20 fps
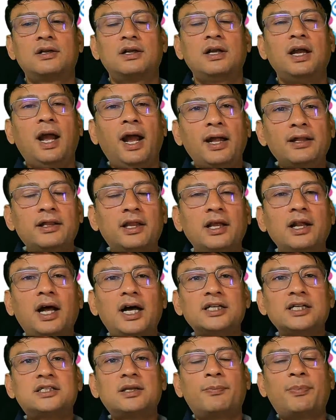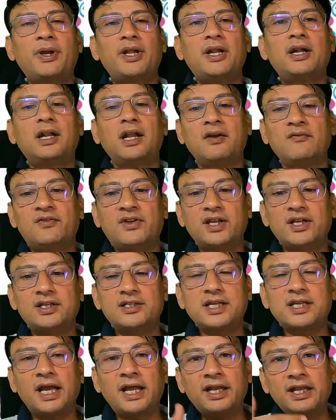And then ask the parent if there is
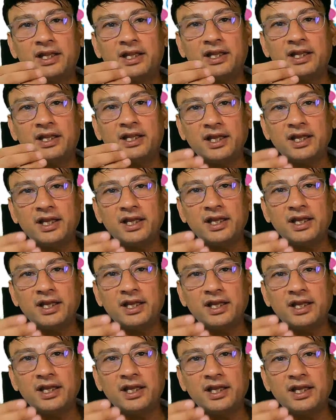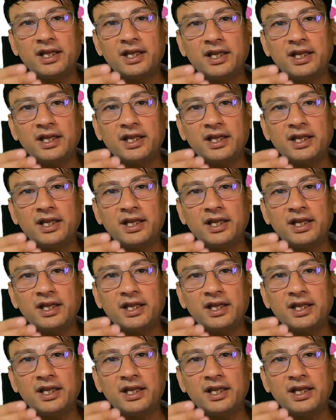anything else they would like